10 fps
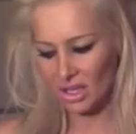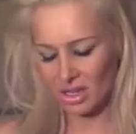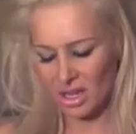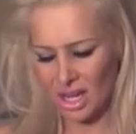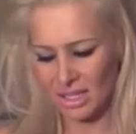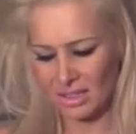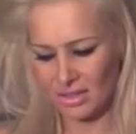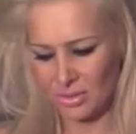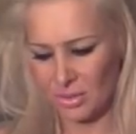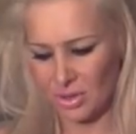next
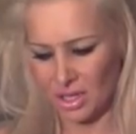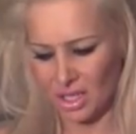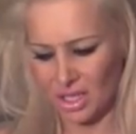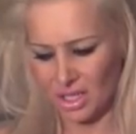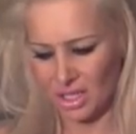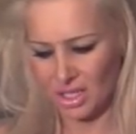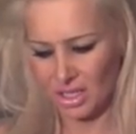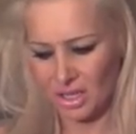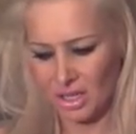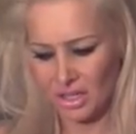door.
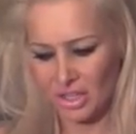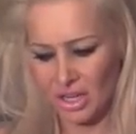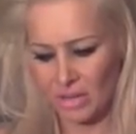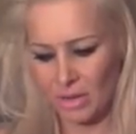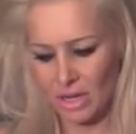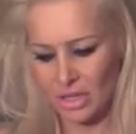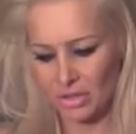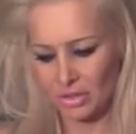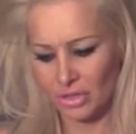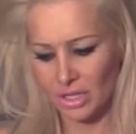Jada, Rocky,
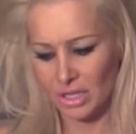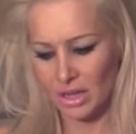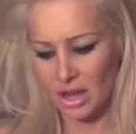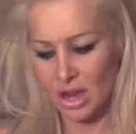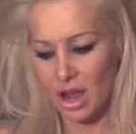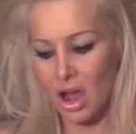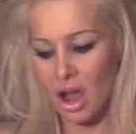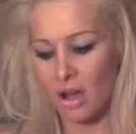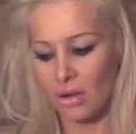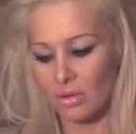Julie.
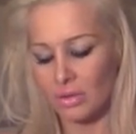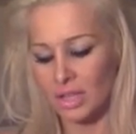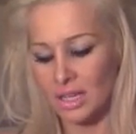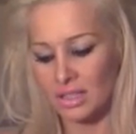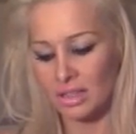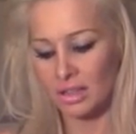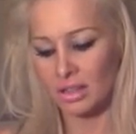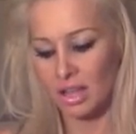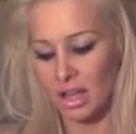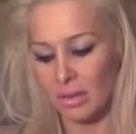Oh, that's the
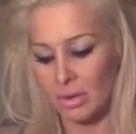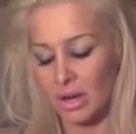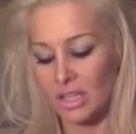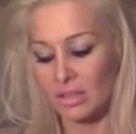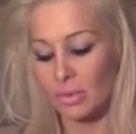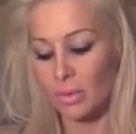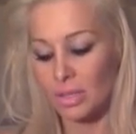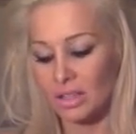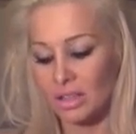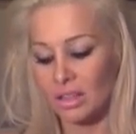club. Okay, so we went
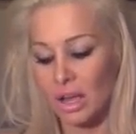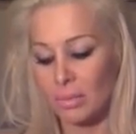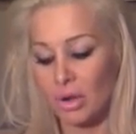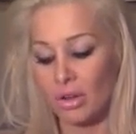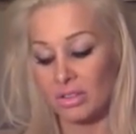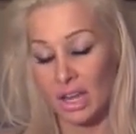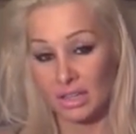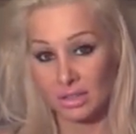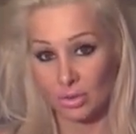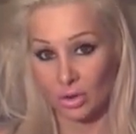to the club called
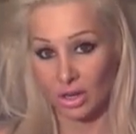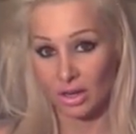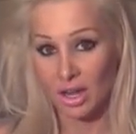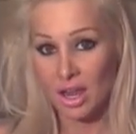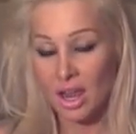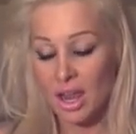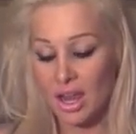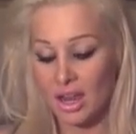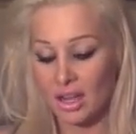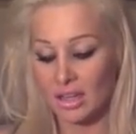Next Door,
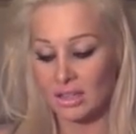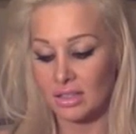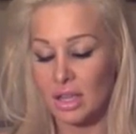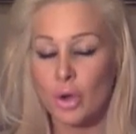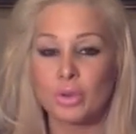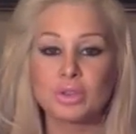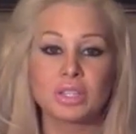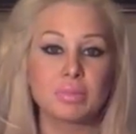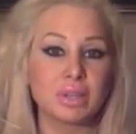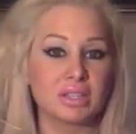and you
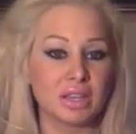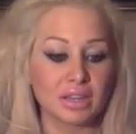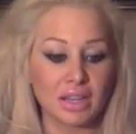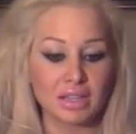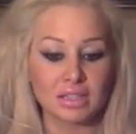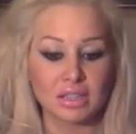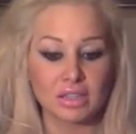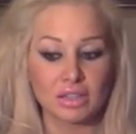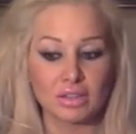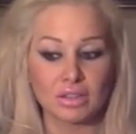see me sitting next to
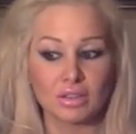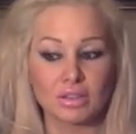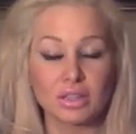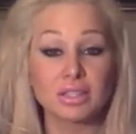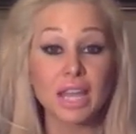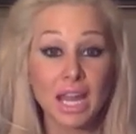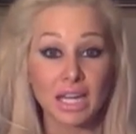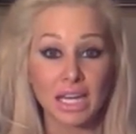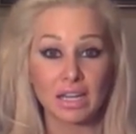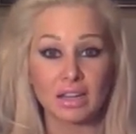
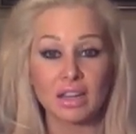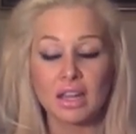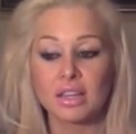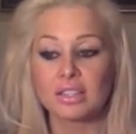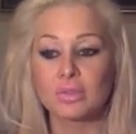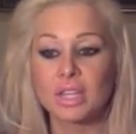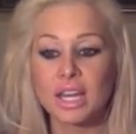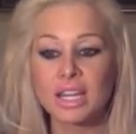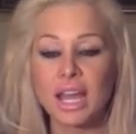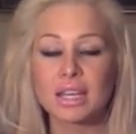Danny. So
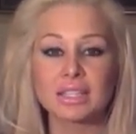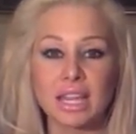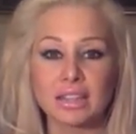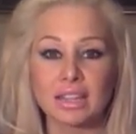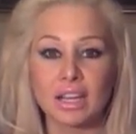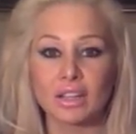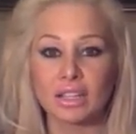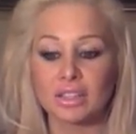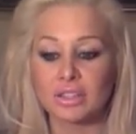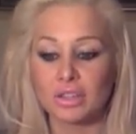Danny had a date there, like
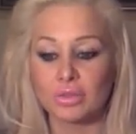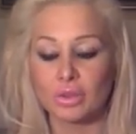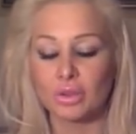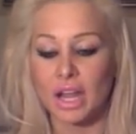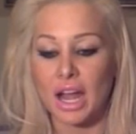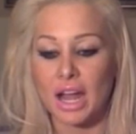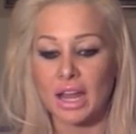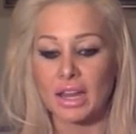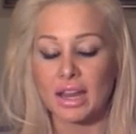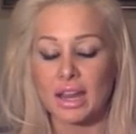this cute little
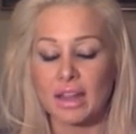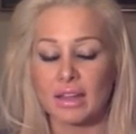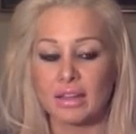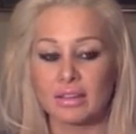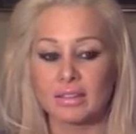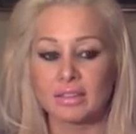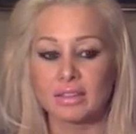guy, and